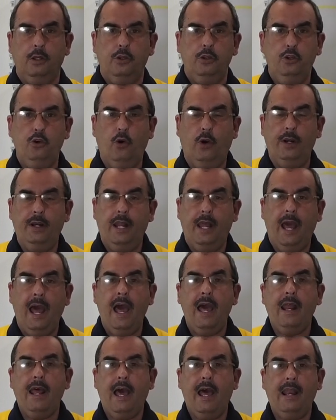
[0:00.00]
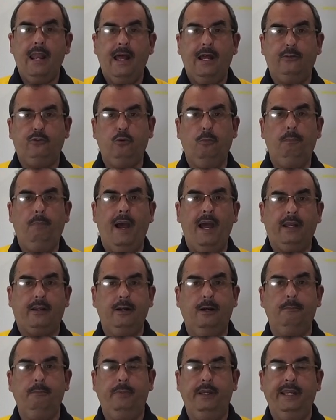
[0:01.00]
You're not allowed to back
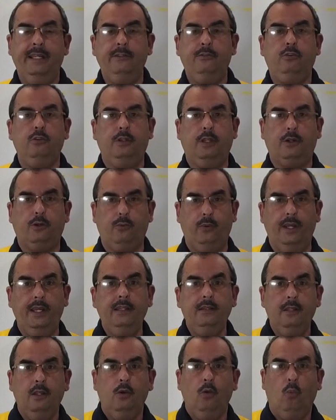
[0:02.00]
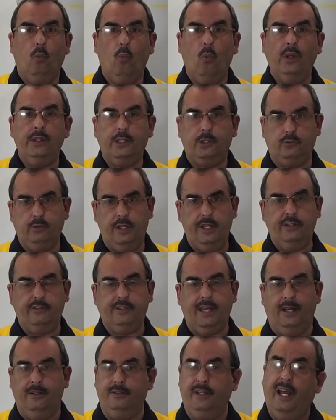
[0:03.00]
up into the grid when the grid is
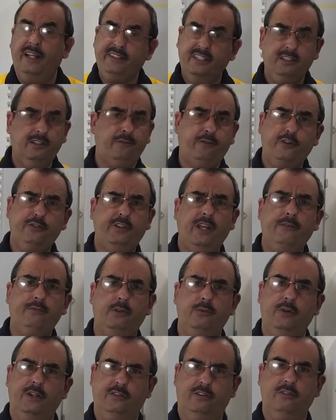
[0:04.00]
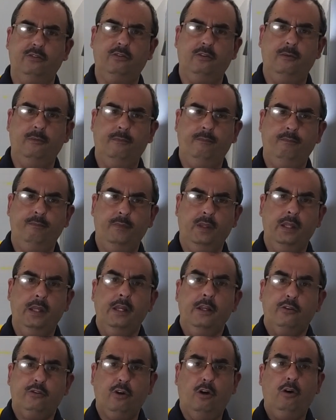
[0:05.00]
down. And this is for safety reasons.
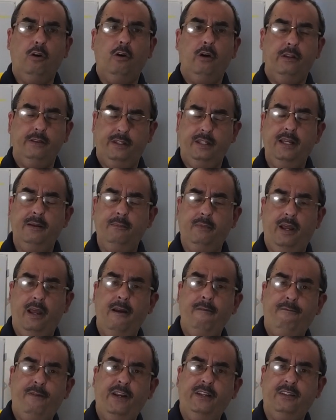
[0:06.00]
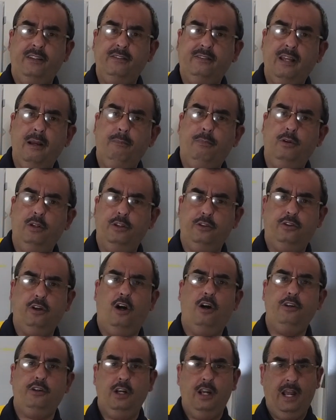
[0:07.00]
So the Enphase Ensemble In
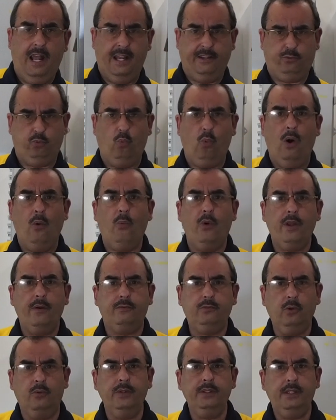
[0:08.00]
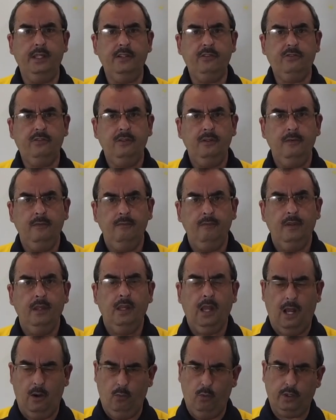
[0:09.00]
Charge has one way of doing this,
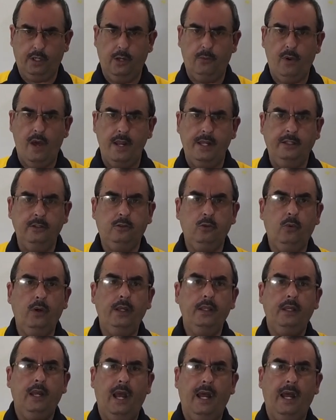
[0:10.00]
and we'll get right into it.